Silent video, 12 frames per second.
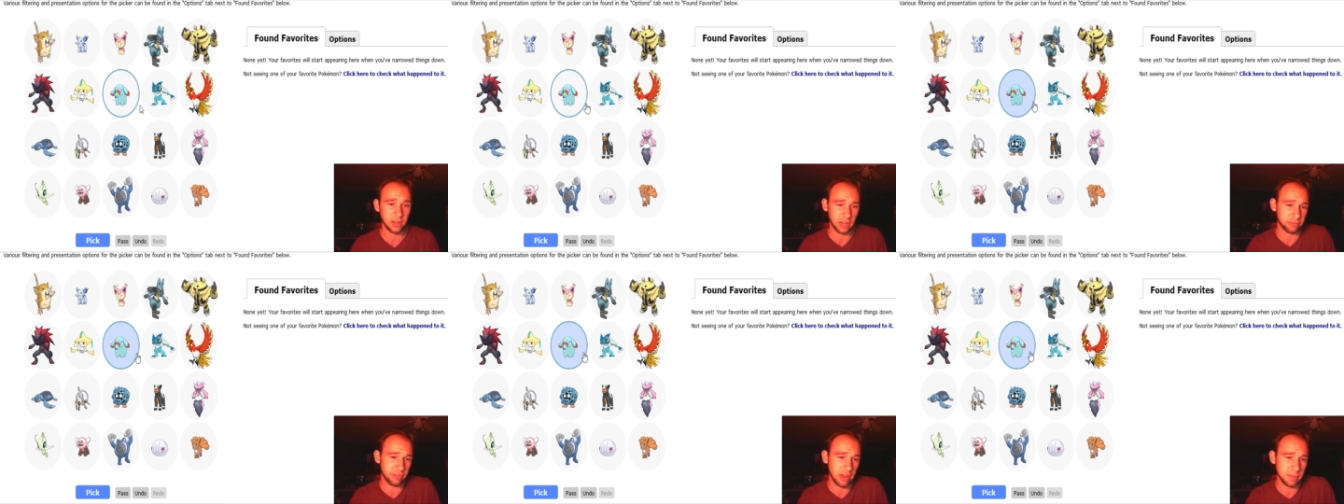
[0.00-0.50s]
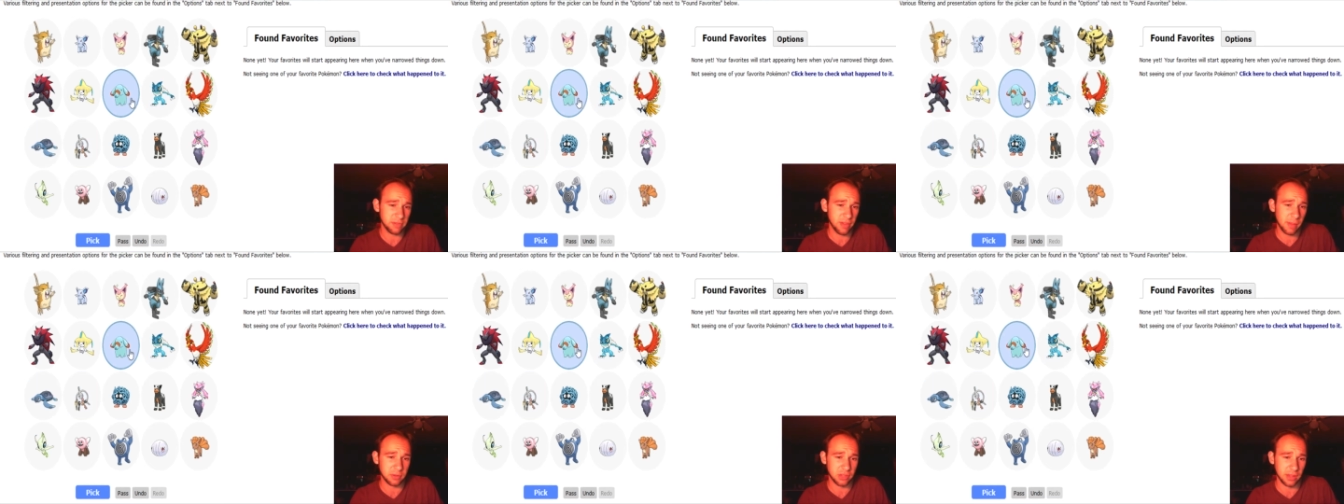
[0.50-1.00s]
Like Fampi,
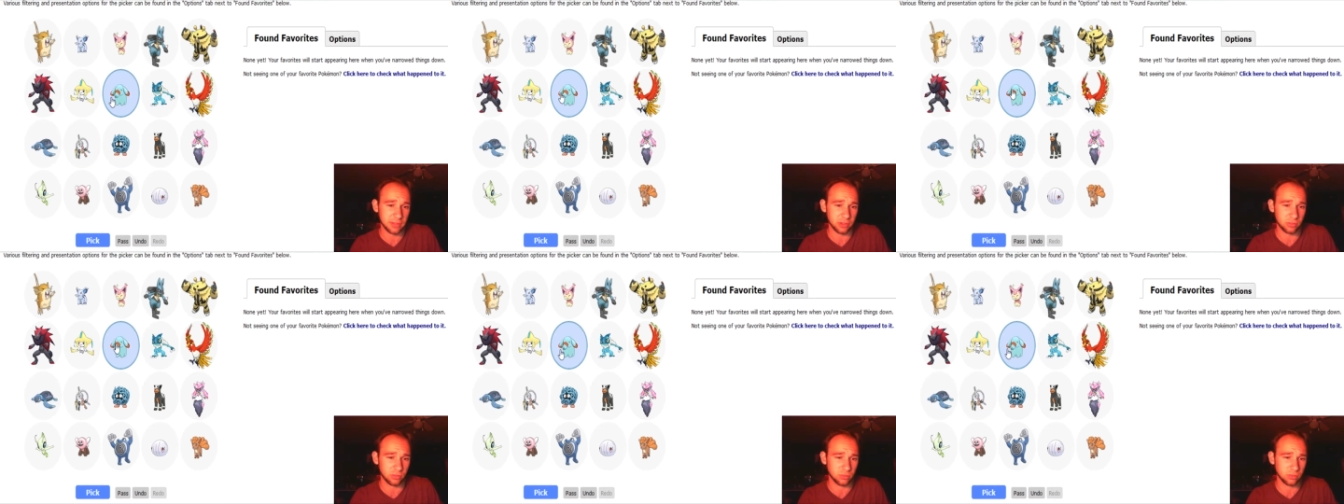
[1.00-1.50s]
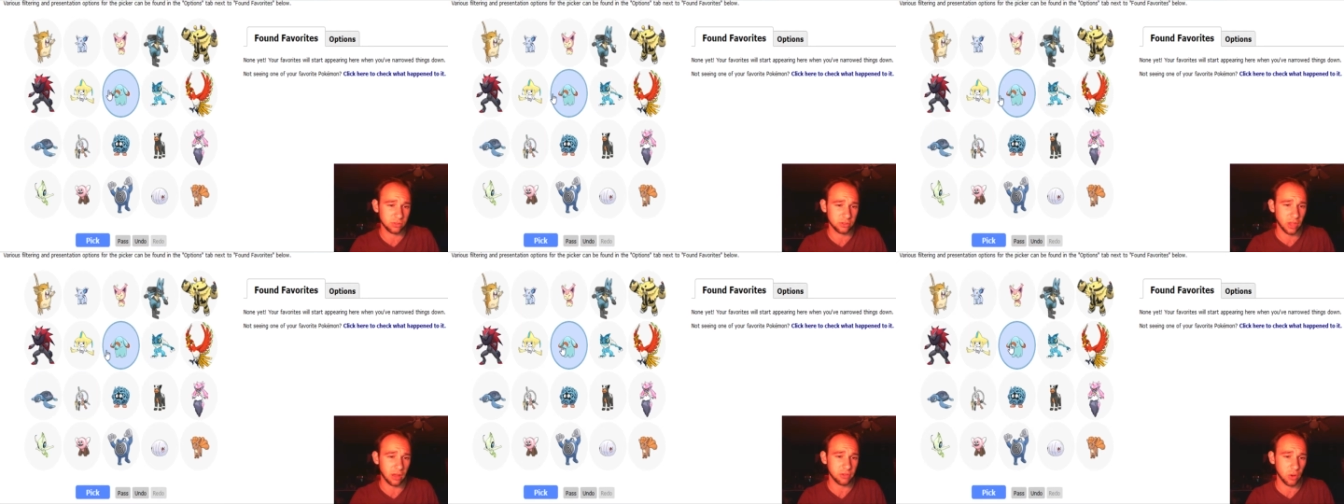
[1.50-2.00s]
Fampi's got this
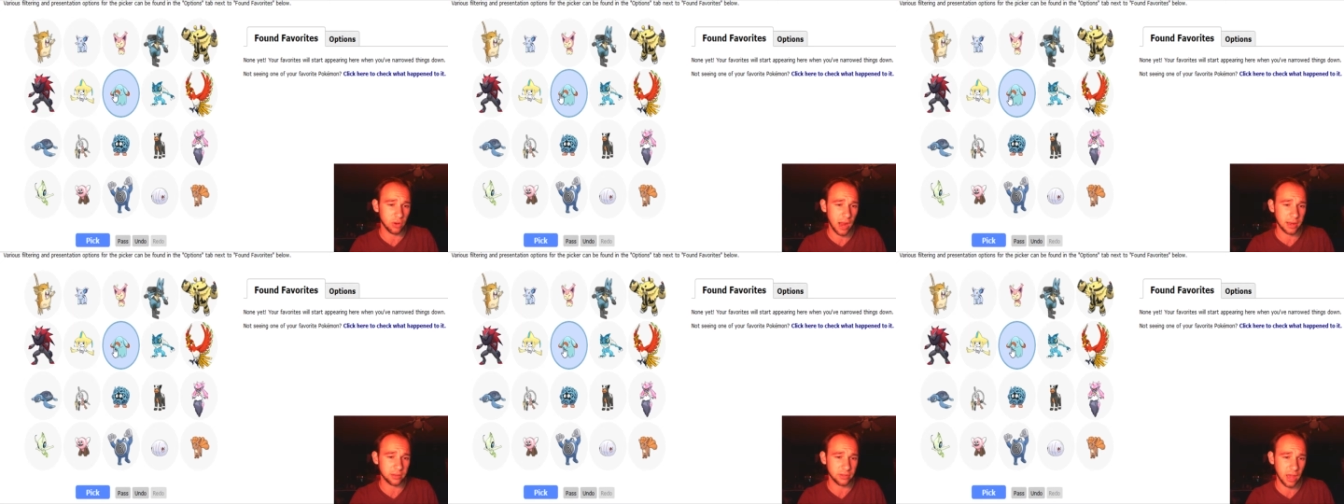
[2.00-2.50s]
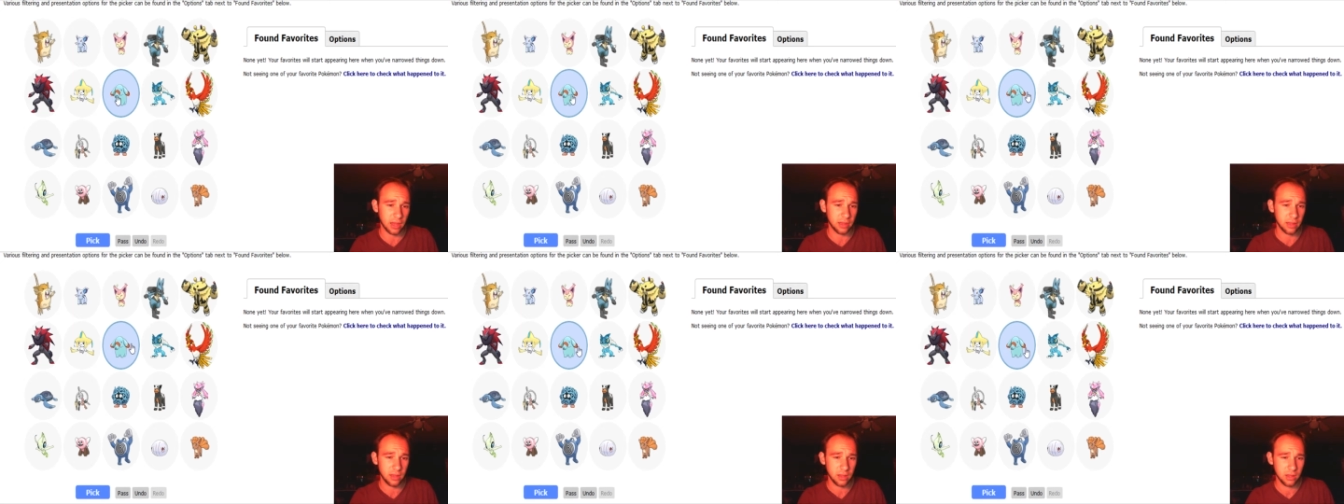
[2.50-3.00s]
stuff going on. It's got,
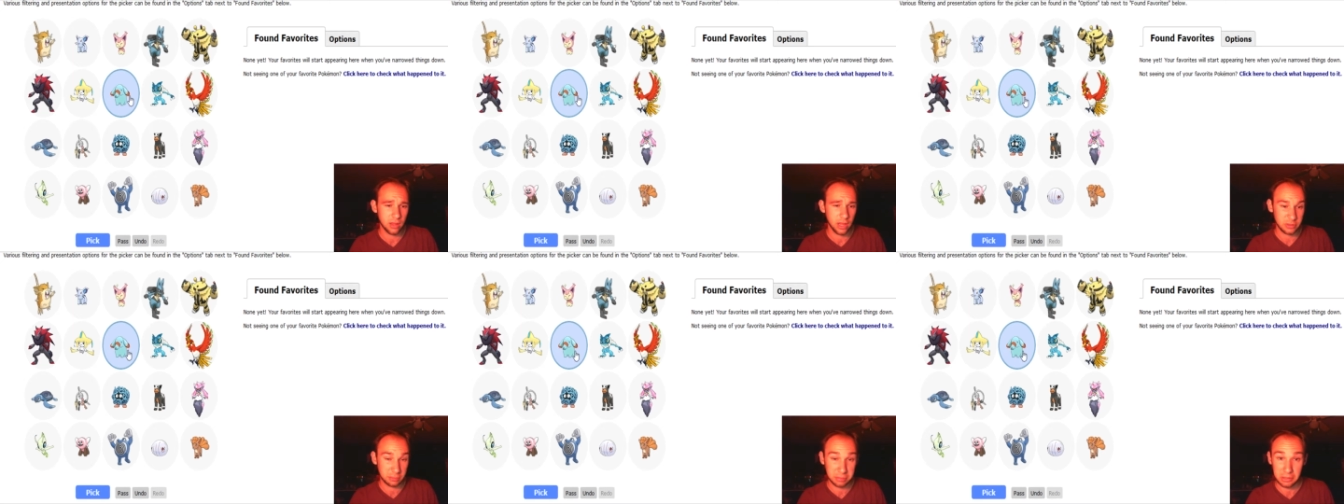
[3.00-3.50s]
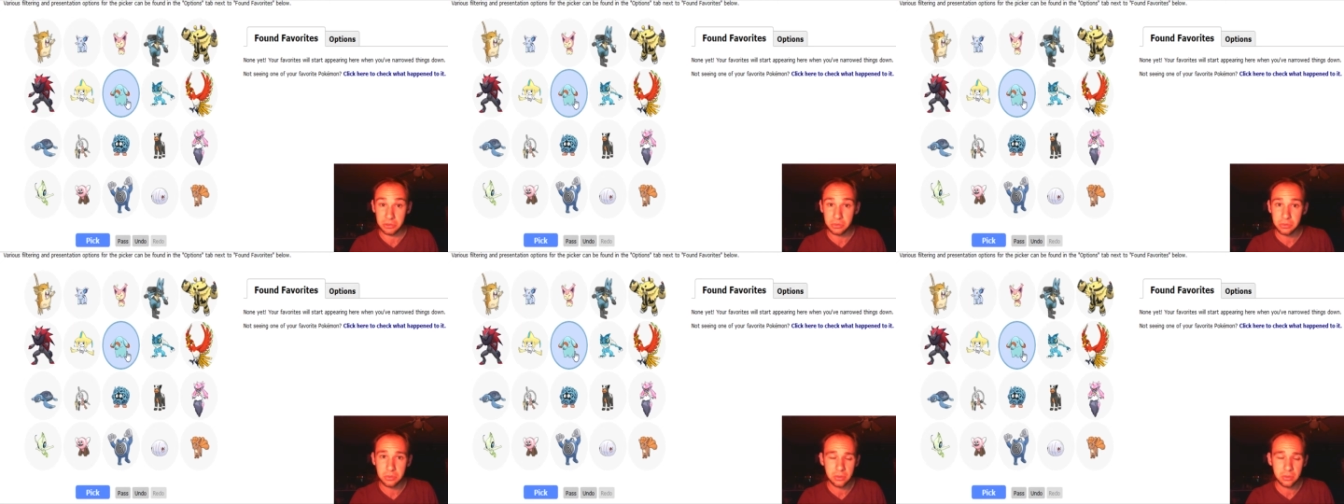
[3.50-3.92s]
it's blue.